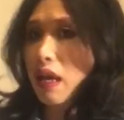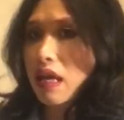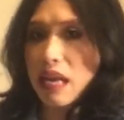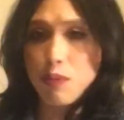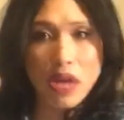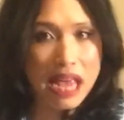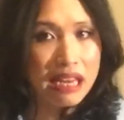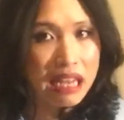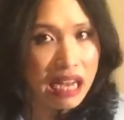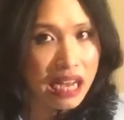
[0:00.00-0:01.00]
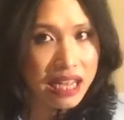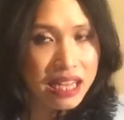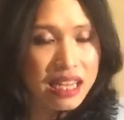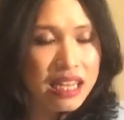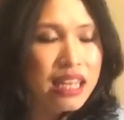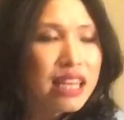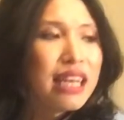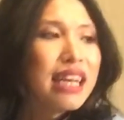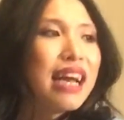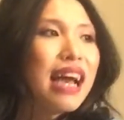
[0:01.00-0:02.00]
Keep your head high
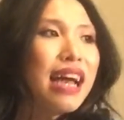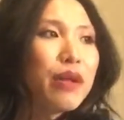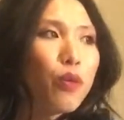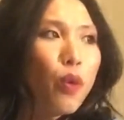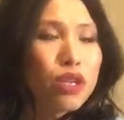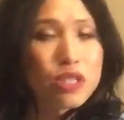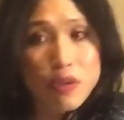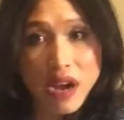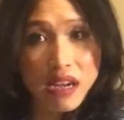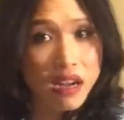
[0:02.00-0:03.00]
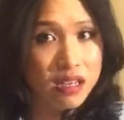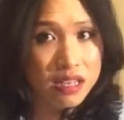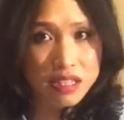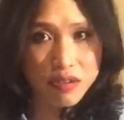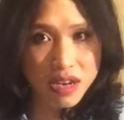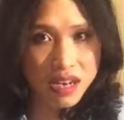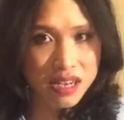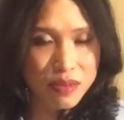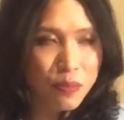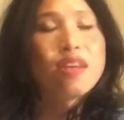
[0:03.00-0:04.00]
and walk straight on the
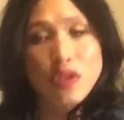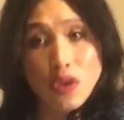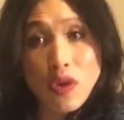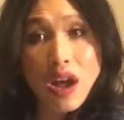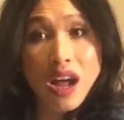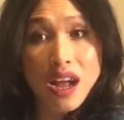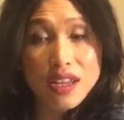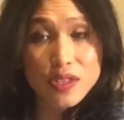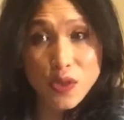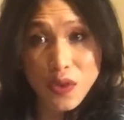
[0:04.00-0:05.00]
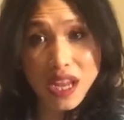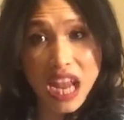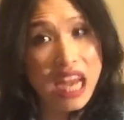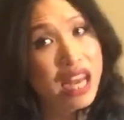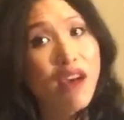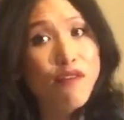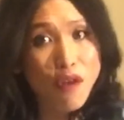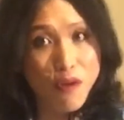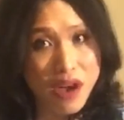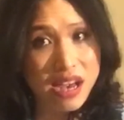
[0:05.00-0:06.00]
street. You are doing enough
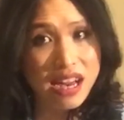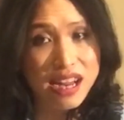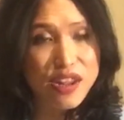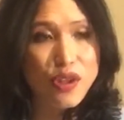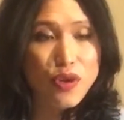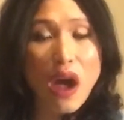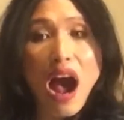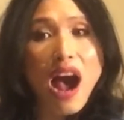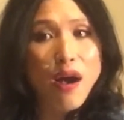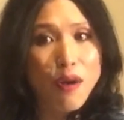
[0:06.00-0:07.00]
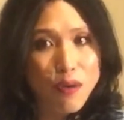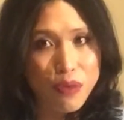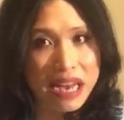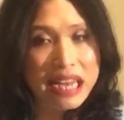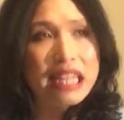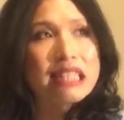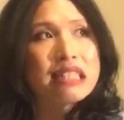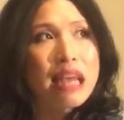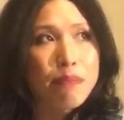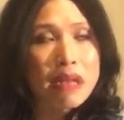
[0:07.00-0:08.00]
already. You are already
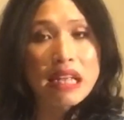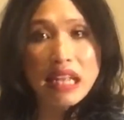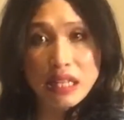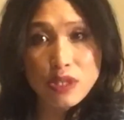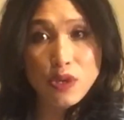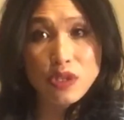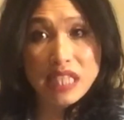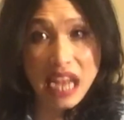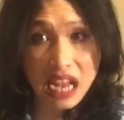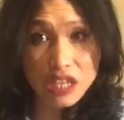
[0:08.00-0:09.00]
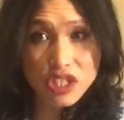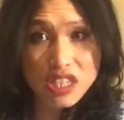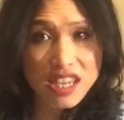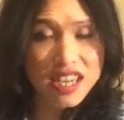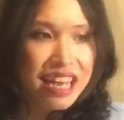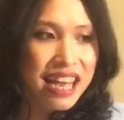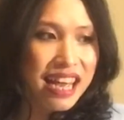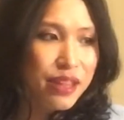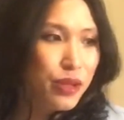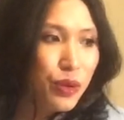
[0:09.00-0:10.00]
stepping into change,
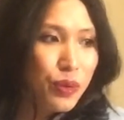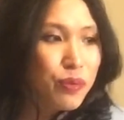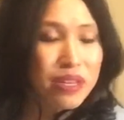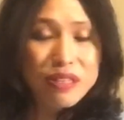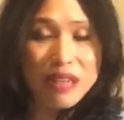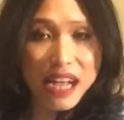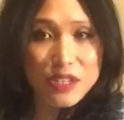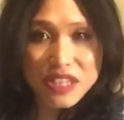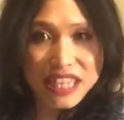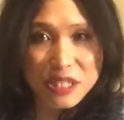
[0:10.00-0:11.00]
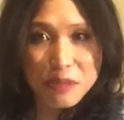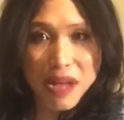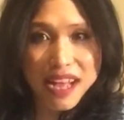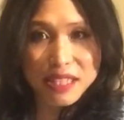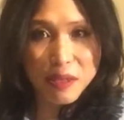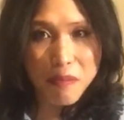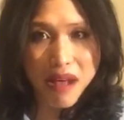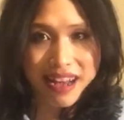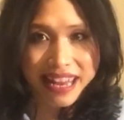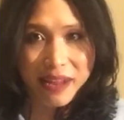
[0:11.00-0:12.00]
and you will actually inspire
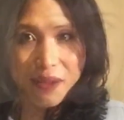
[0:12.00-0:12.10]
somebody.